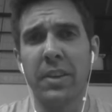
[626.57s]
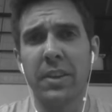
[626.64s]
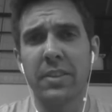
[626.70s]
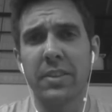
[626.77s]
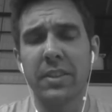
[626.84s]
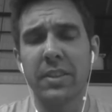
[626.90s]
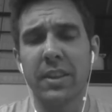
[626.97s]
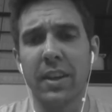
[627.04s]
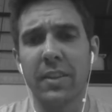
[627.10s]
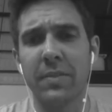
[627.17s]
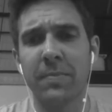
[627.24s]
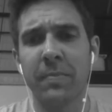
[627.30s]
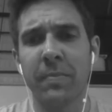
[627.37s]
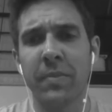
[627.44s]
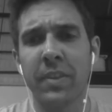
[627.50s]
There's
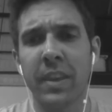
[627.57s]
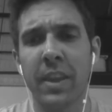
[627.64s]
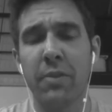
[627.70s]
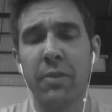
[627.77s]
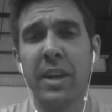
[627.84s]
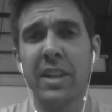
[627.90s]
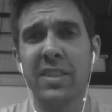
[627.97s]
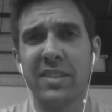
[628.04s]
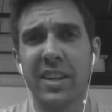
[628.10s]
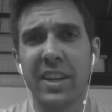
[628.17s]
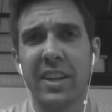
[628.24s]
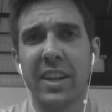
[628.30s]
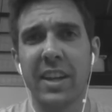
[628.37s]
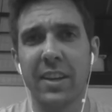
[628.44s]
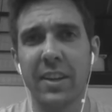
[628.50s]
threads
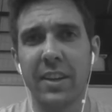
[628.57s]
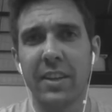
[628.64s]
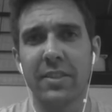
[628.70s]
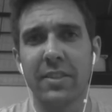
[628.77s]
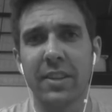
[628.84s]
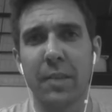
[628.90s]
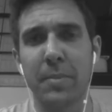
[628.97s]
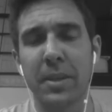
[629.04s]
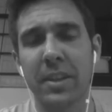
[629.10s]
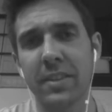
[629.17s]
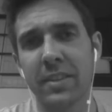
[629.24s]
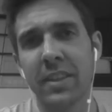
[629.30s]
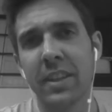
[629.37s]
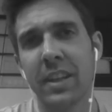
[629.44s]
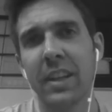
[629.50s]
dedicated to these
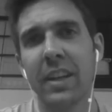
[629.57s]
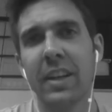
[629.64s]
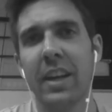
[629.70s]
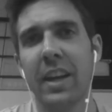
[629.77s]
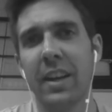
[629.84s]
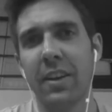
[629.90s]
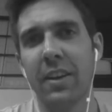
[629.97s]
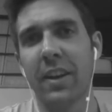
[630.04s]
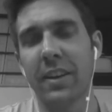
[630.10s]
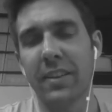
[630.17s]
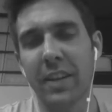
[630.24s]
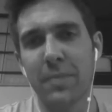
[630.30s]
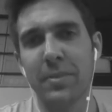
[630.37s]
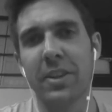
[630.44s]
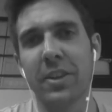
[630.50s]
topics, and they're a lot of
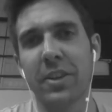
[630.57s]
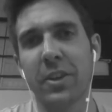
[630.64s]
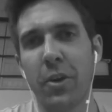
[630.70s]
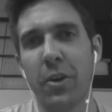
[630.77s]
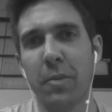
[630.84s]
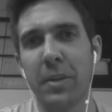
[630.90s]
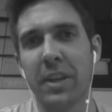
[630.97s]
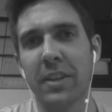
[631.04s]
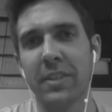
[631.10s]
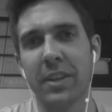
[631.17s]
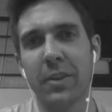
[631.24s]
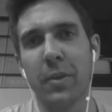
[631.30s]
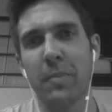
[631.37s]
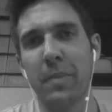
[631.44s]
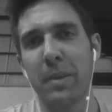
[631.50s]
times in code because they
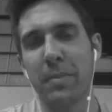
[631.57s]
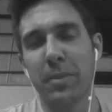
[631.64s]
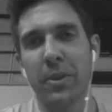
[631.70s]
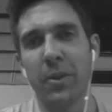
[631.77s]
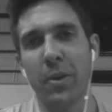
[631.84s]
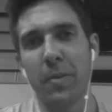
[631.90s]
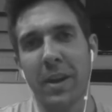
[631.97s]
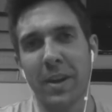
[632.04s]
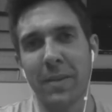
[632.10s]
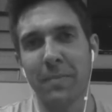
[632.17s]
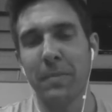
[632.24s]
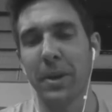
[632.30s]
don't want people to know about them.